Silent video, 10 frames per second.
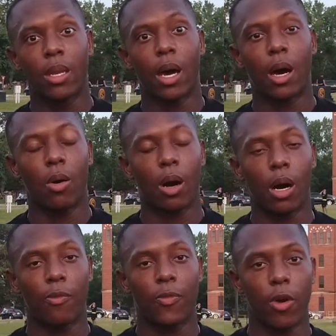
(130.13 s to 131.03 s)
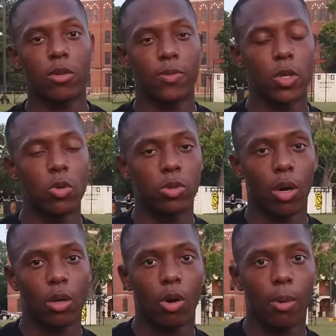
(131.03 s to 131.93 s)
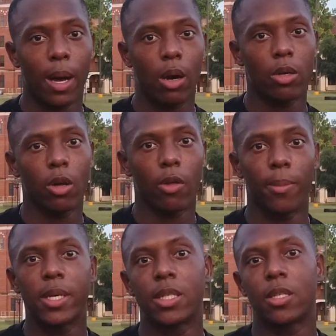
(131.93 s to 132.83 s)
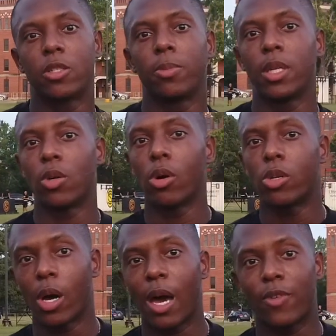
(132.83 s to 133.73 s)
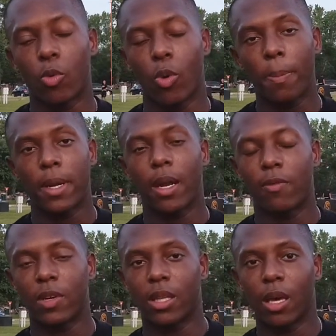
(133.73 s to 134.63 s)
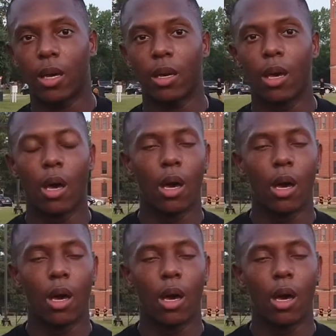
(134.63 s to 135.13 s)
Now, for those of you who don't know about, the missions that you'll be doing, you'll have your weapon and everything.